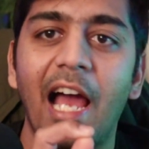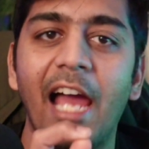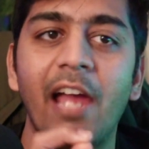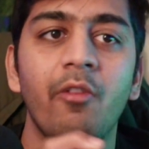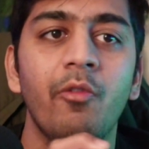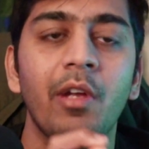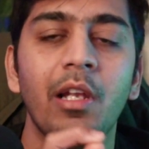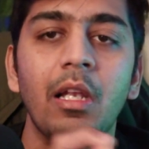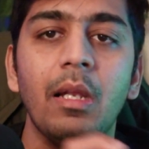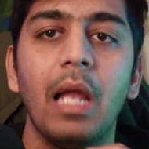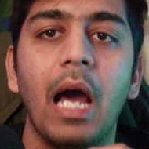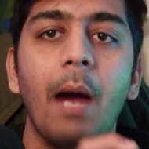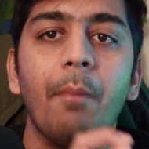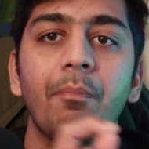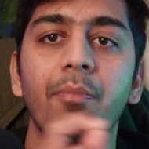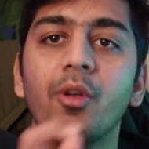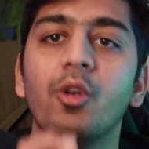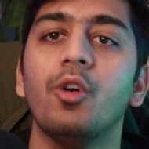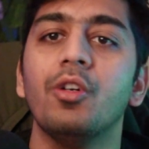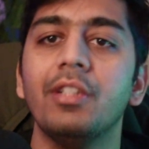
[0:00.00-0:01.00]
I will
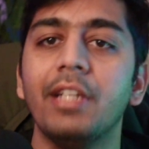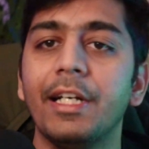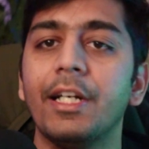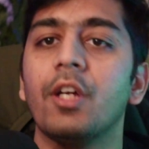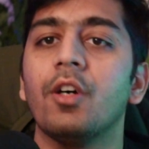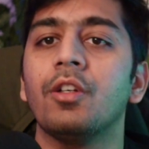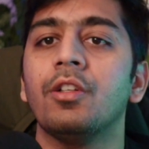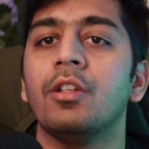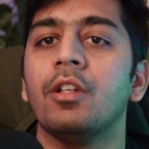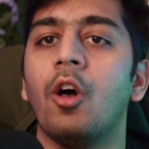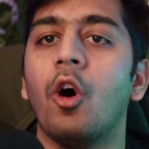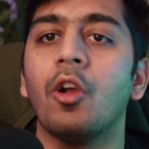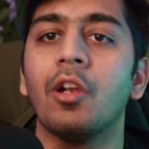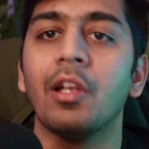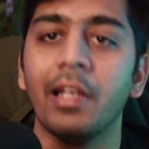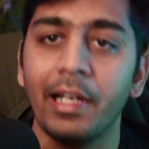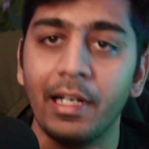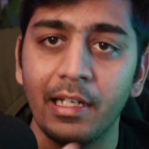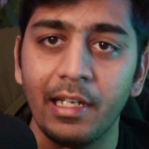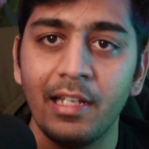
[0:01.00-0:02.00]
upload that on
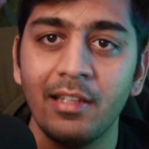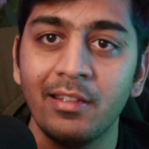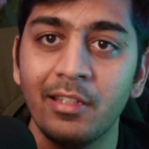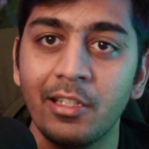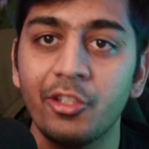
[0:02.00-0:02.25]
LinkedIn.